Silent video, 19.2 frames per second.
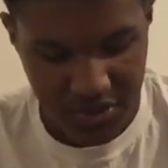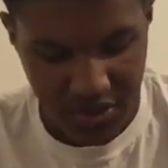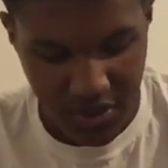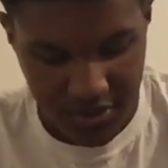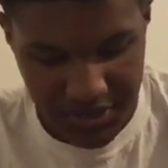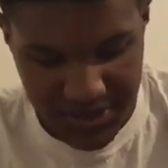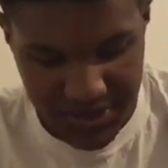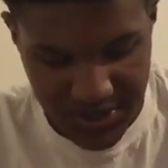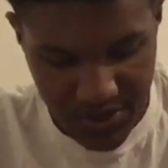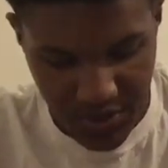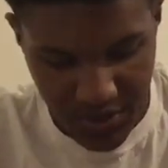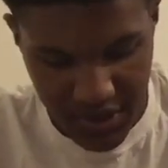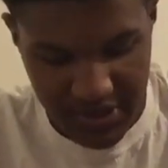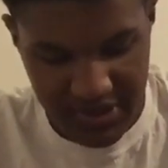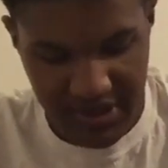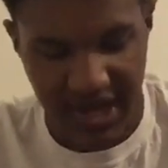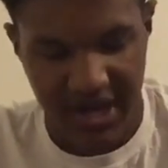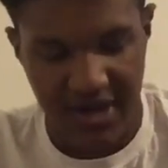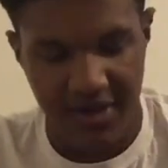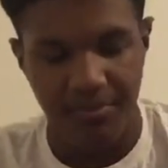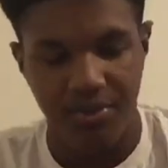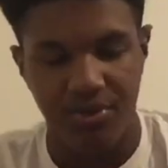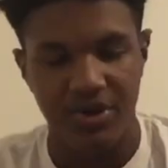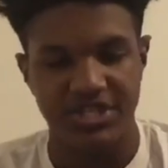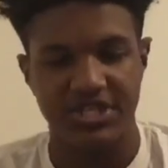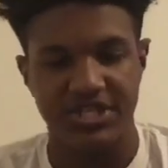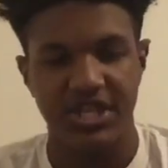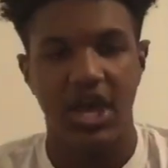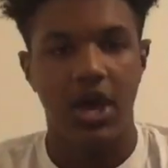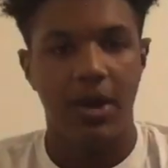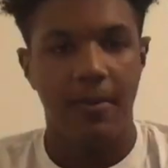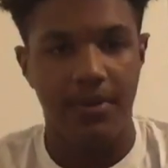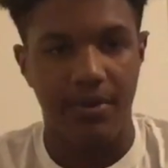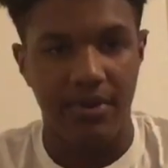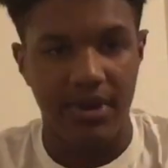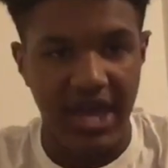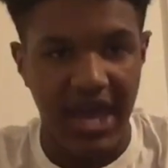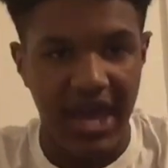They're only scoring 9 points
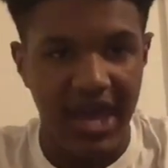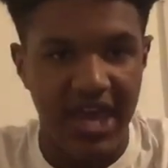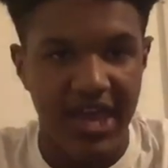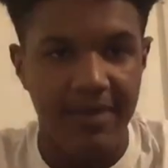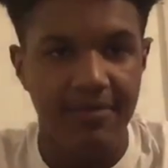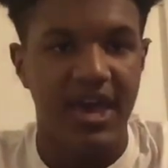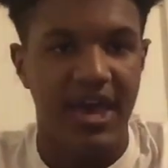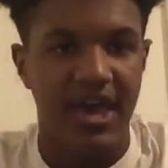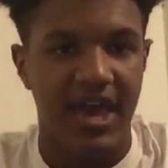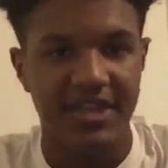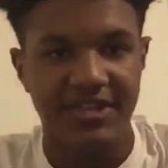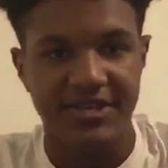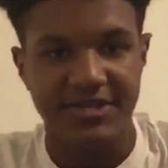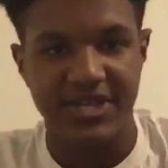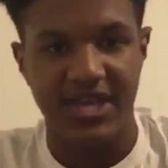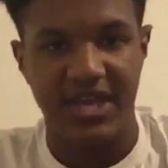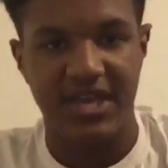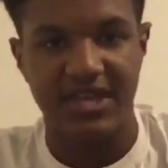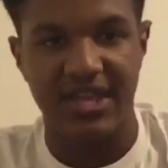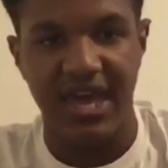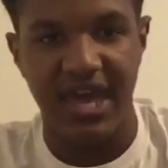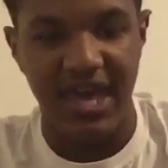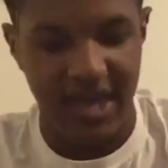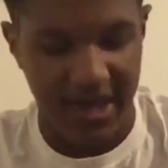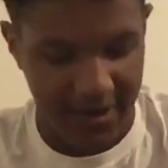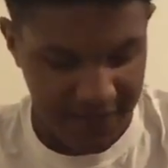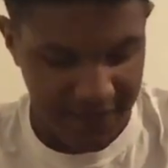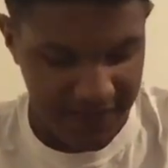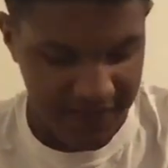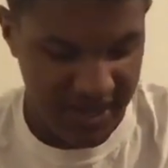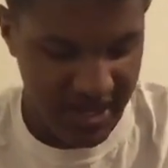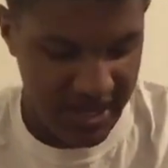per game in the second half.